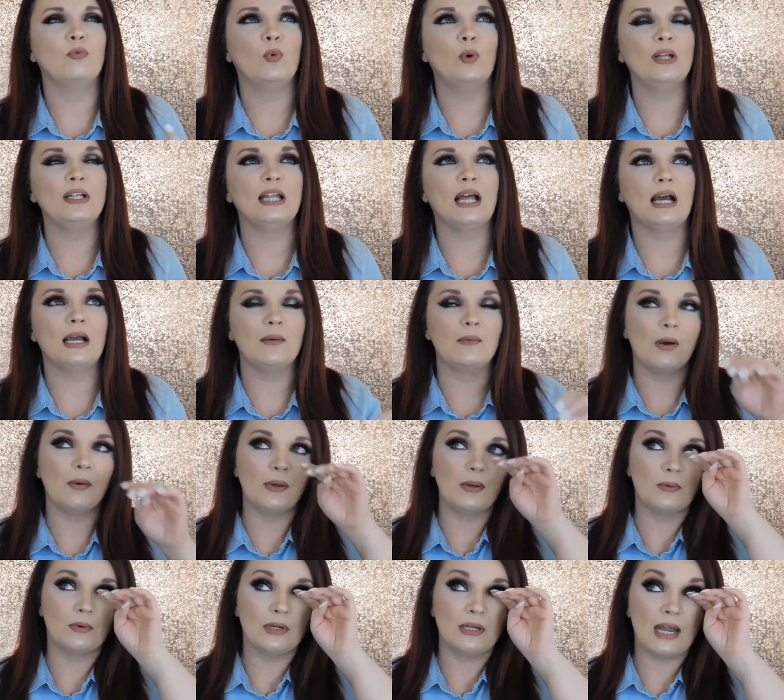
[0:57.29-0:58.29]
One night while
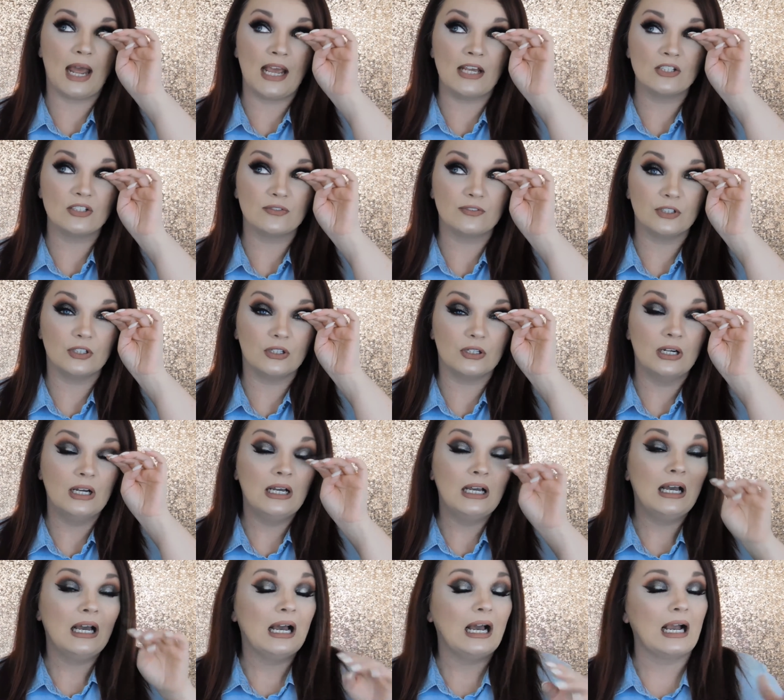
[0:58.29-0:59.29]
we were in Nashville,
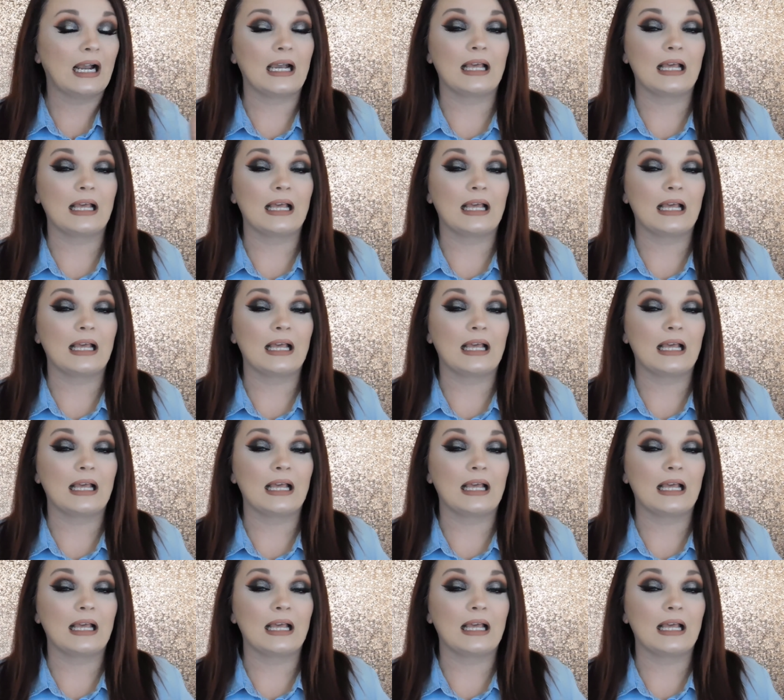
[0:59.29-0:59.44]
I